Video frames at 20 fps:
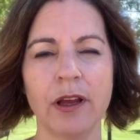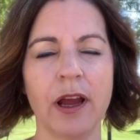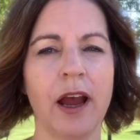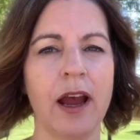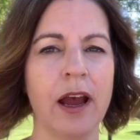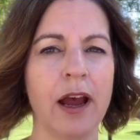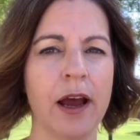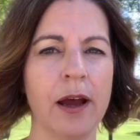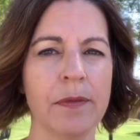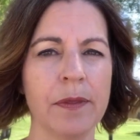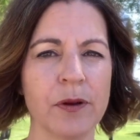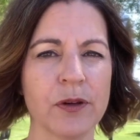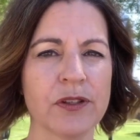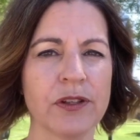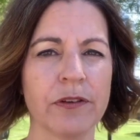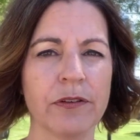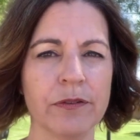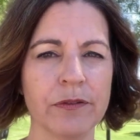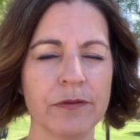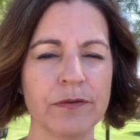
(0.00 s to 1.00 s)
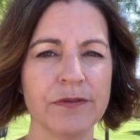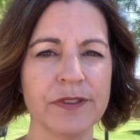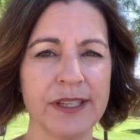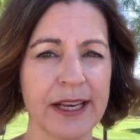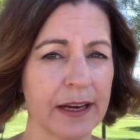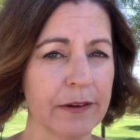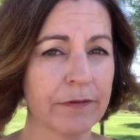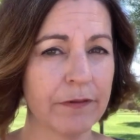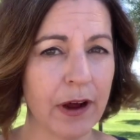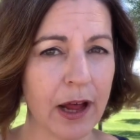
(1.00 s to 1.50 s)
Uh, there's a
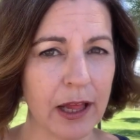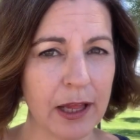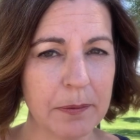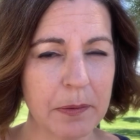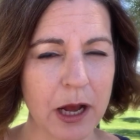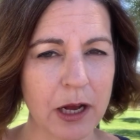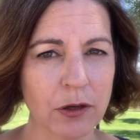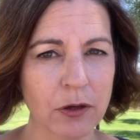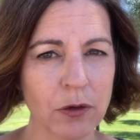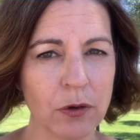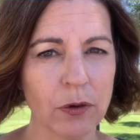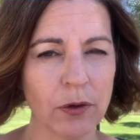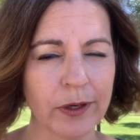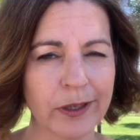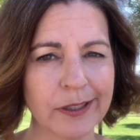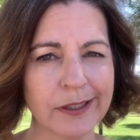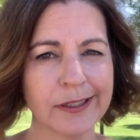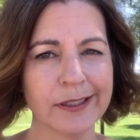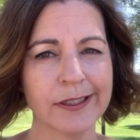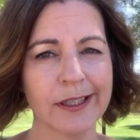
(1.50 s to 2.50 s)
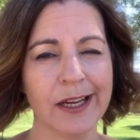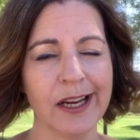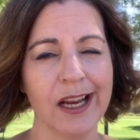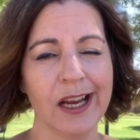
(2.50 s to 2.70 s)
sand volleyball court.